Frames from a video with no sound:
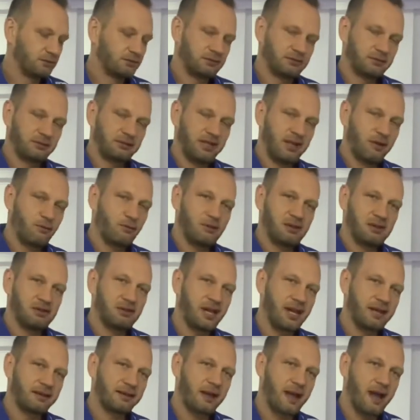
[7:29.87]
they will
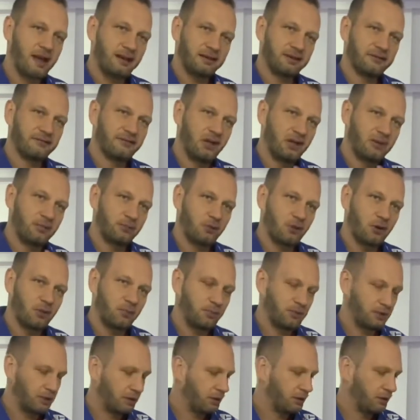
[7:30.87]
not activate
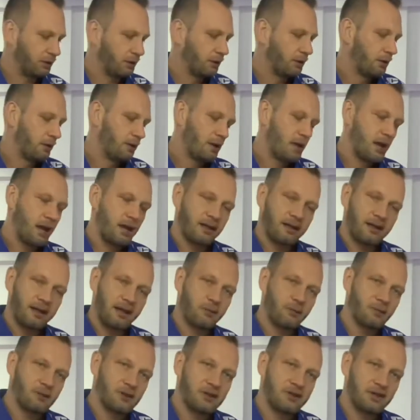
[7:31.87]
properly and they
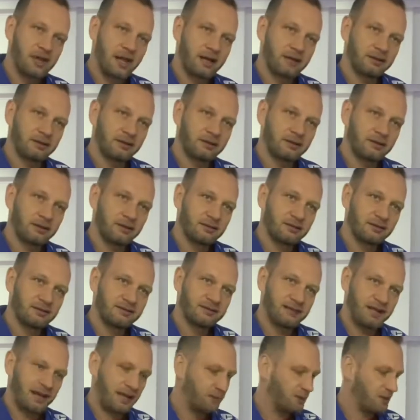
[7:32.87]
will not
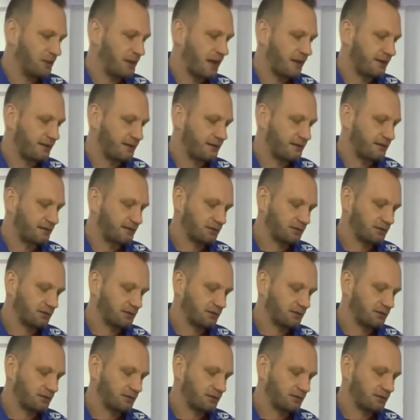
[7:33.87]
stabilize this.